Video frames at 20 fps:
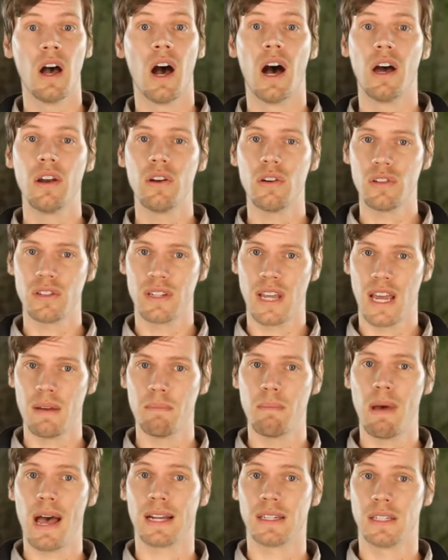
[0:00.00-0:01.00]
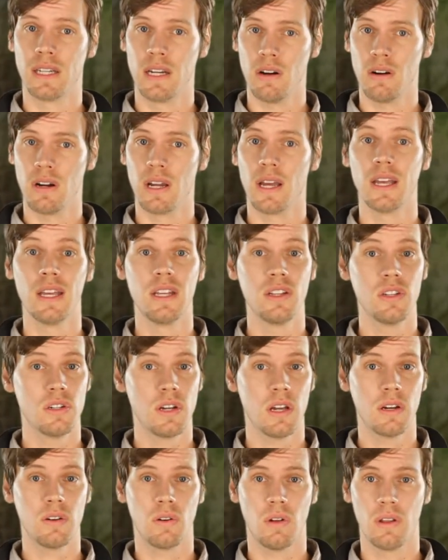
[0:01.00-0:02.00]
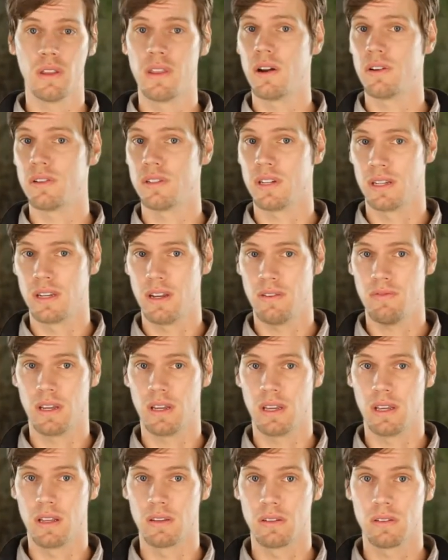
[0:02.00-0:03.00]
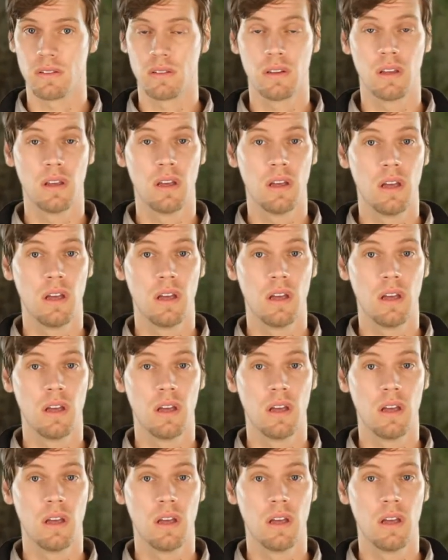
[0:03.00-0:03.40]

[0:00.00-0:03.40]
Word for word: Understand bacteria in general and their significance.